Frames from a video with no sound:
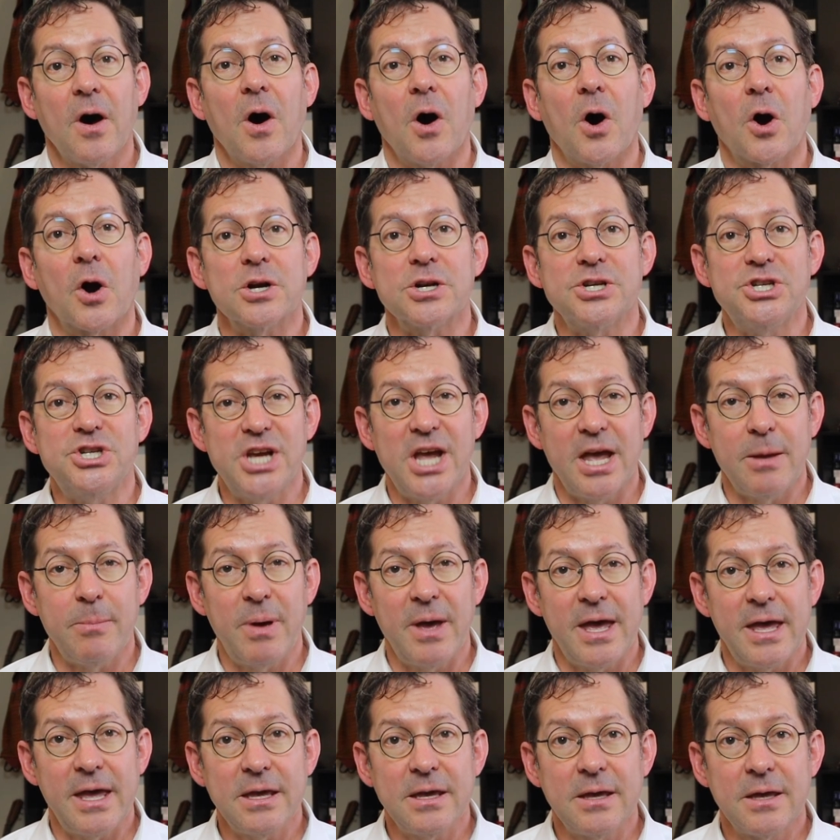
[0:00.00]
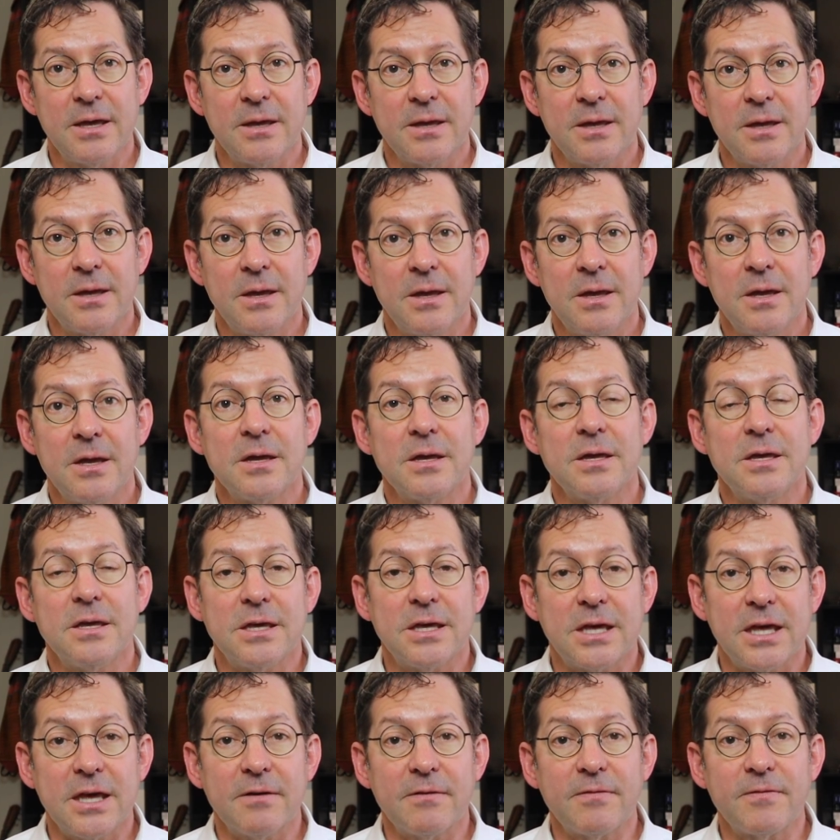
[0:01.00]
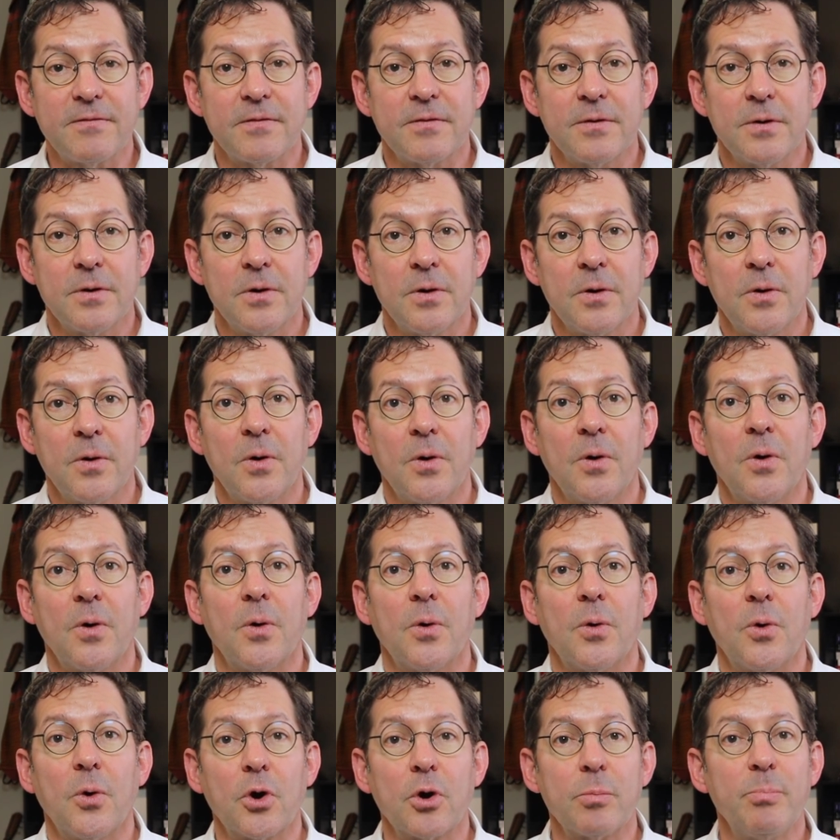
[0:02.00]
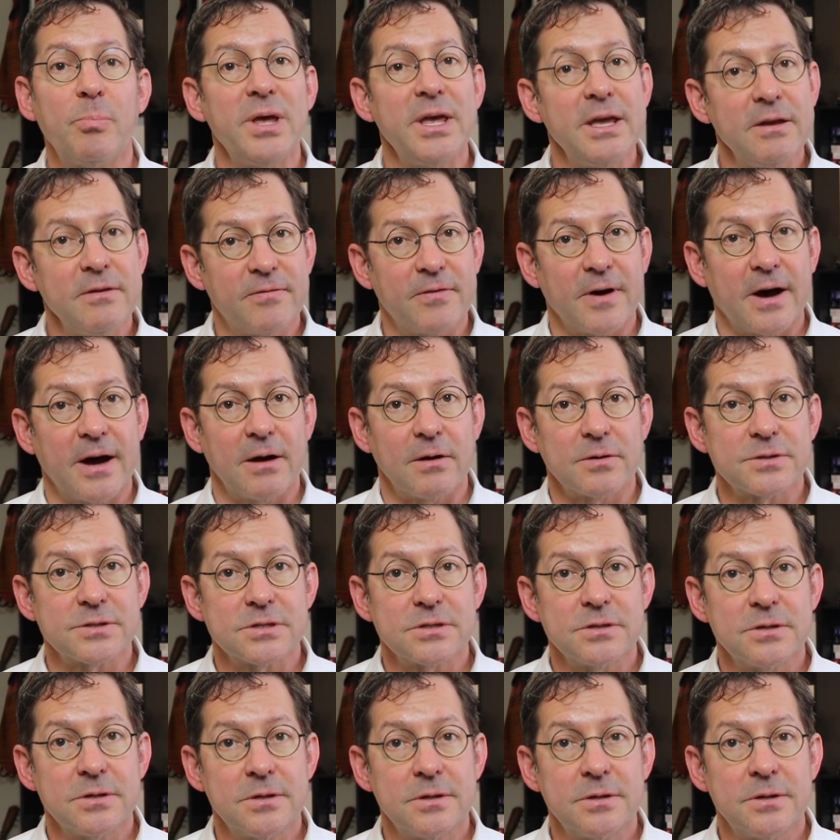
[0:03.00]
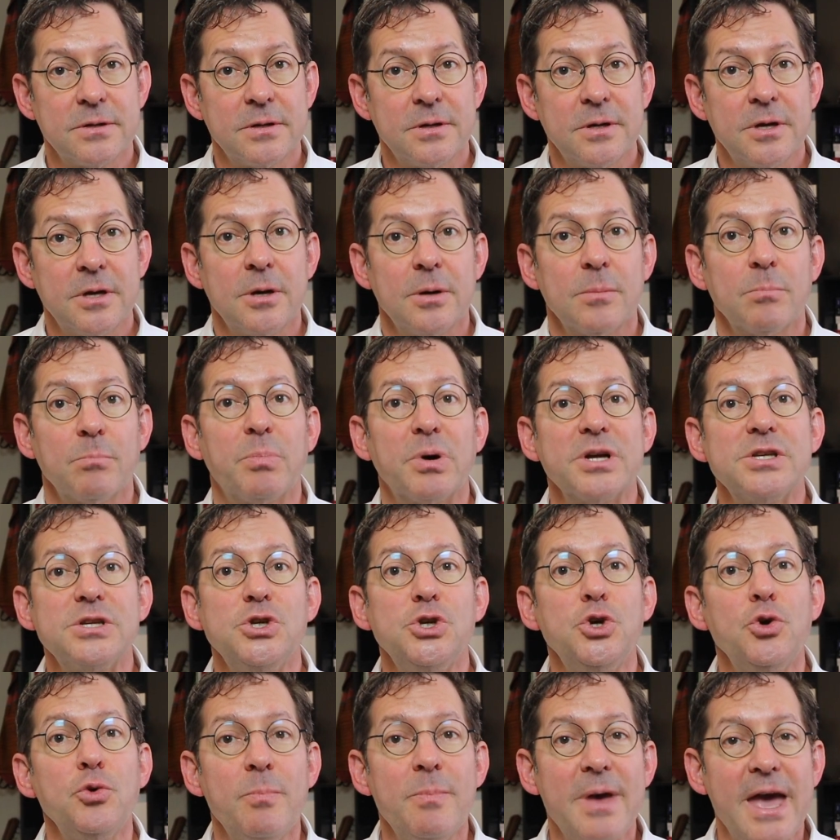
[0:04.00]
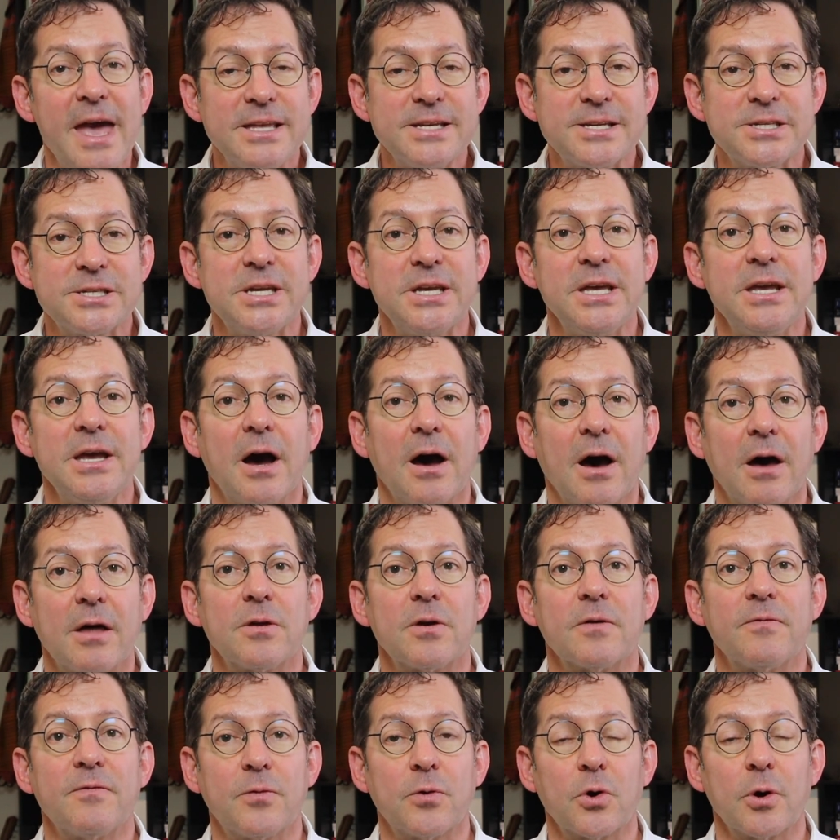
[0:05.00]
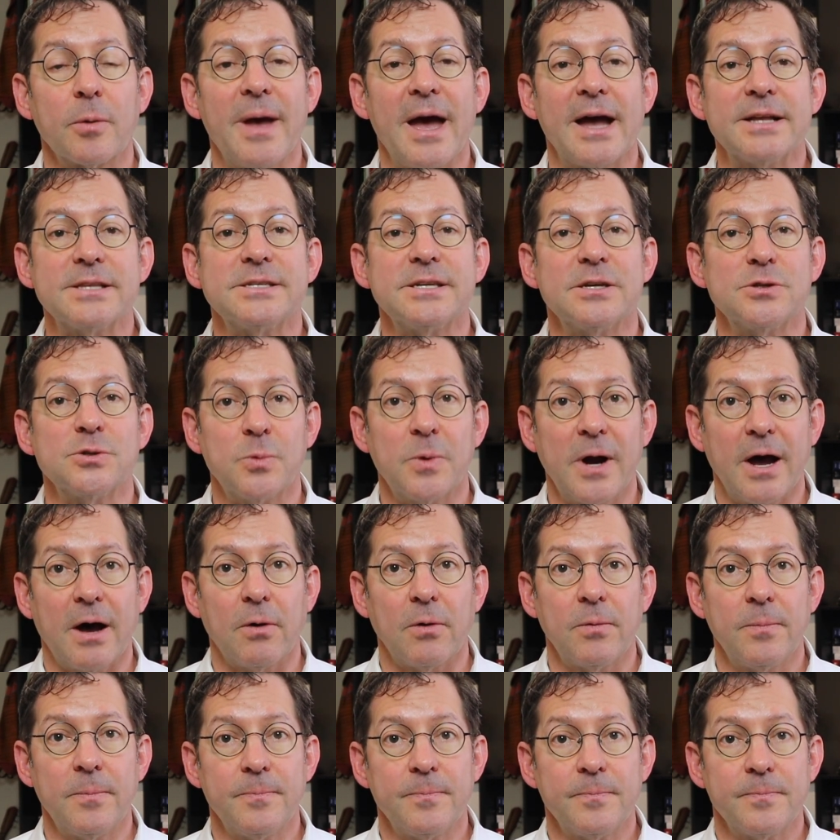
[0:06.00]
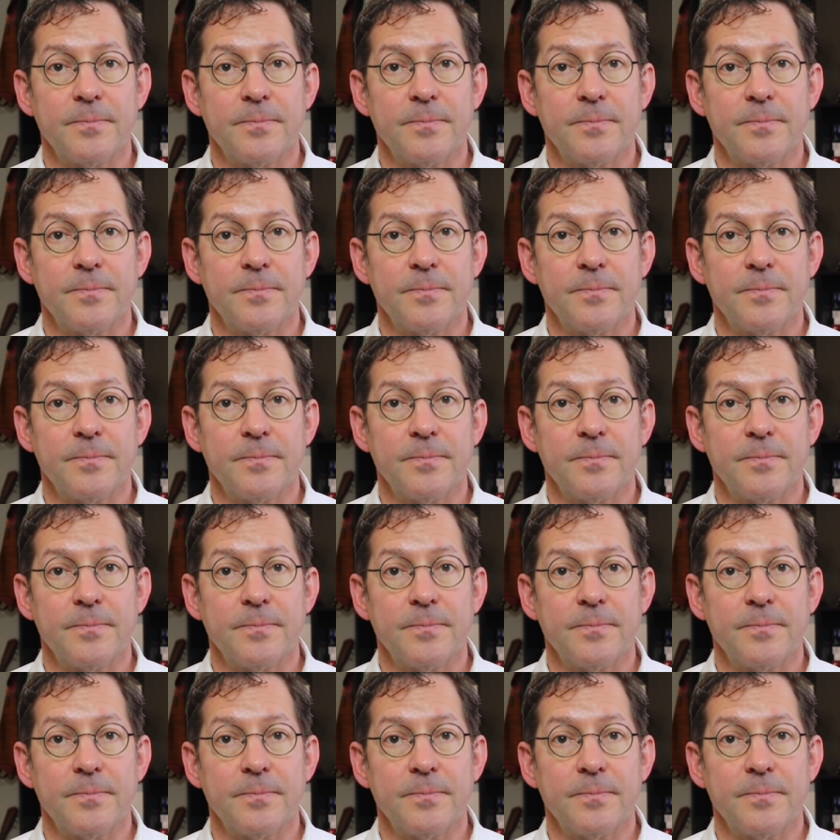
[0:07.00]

are JPEG, GIF, or PNG files, but you may see other formats as well.